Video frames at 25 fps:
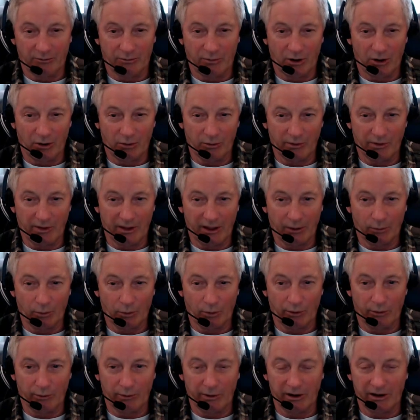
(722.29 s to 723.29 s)
ball with that
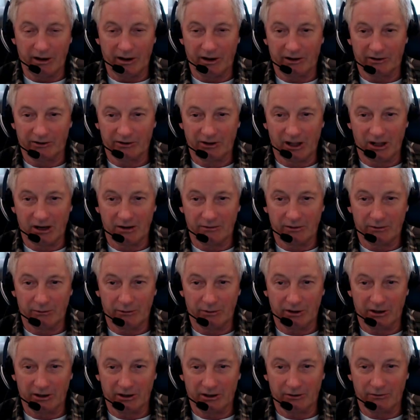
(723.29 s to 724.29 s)
word written on the side of it
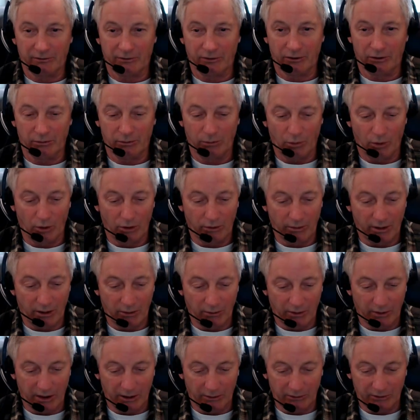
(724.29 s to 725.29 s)
really confirmed more about
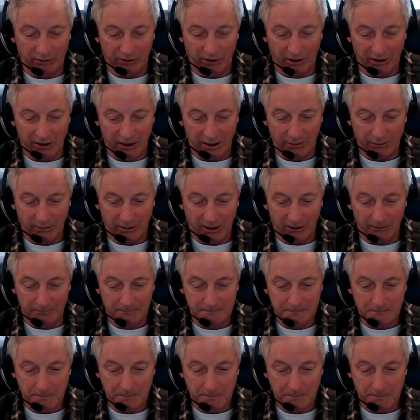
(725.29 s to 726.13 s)
what I was talking about.